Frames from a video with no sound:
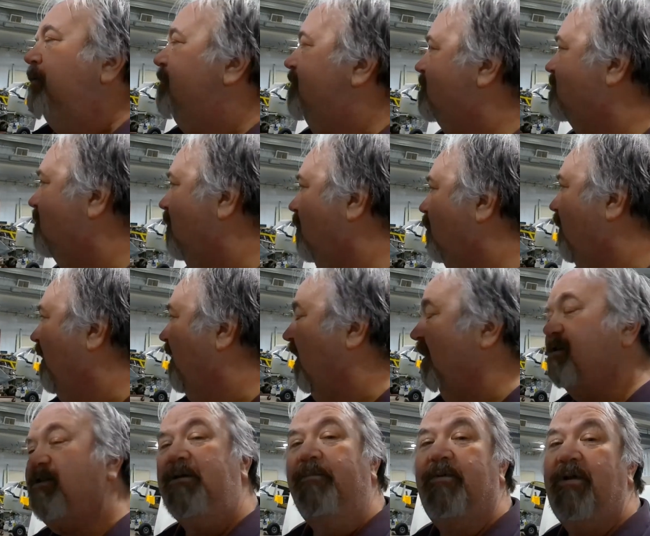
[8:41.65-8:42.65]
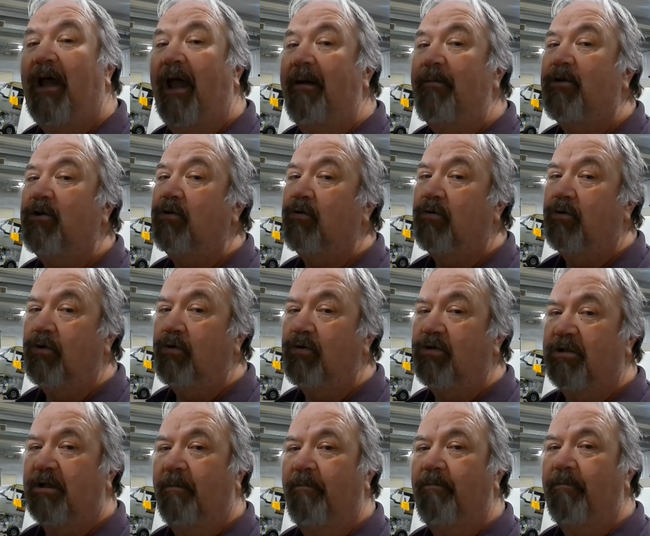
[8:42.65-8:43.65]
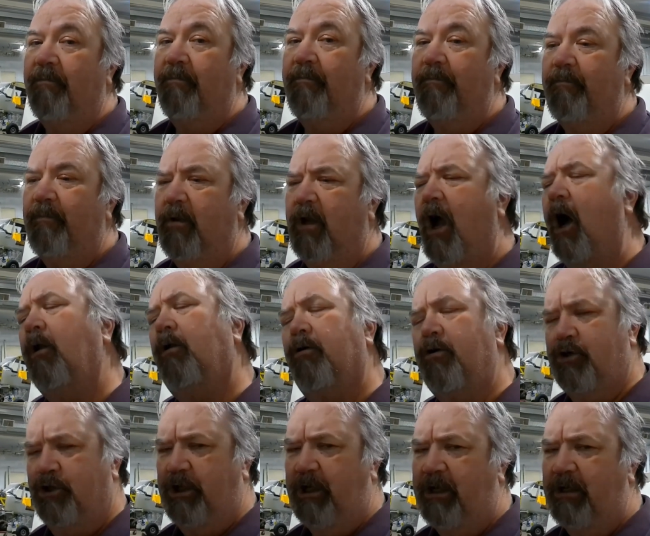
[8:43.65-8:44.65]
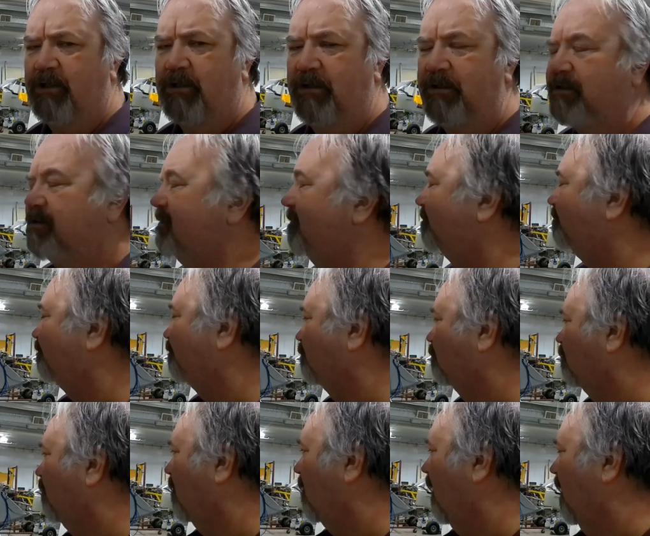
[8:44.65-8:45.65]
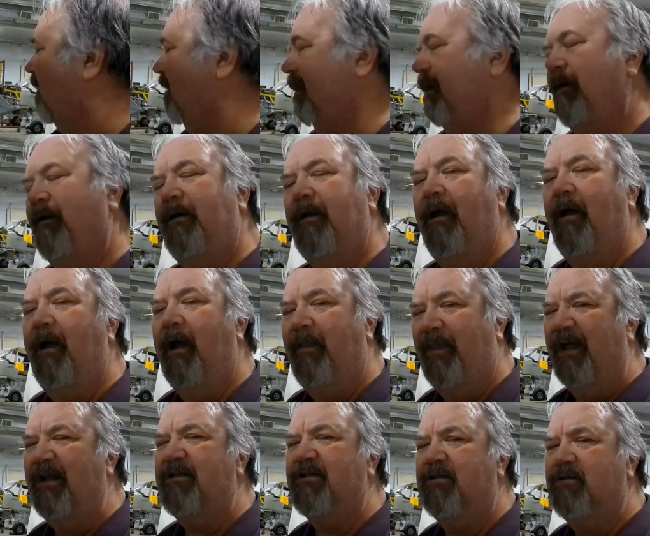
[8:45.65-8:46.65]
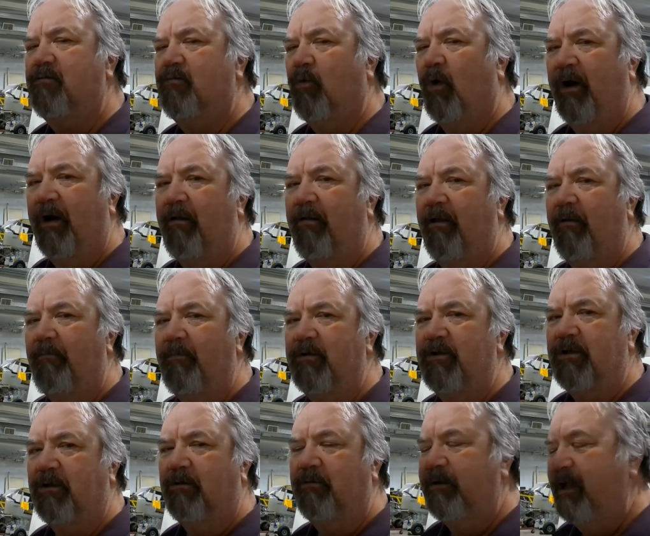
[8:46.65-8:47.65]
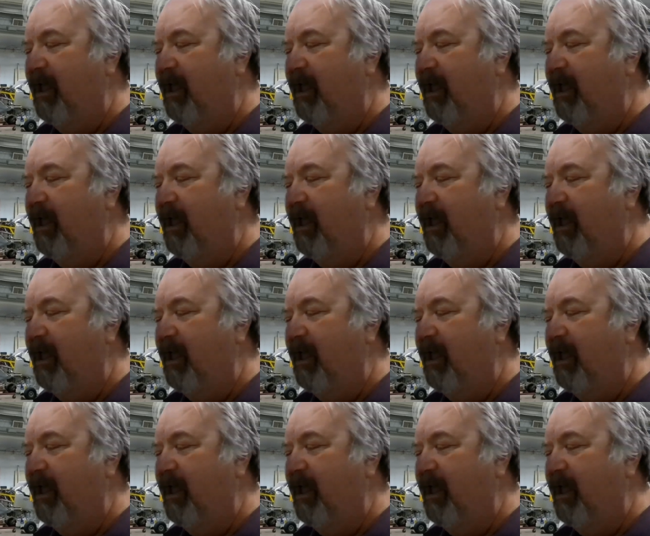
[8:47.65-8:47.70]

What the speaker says: So I got some time to do some color changes, and that's one of them. So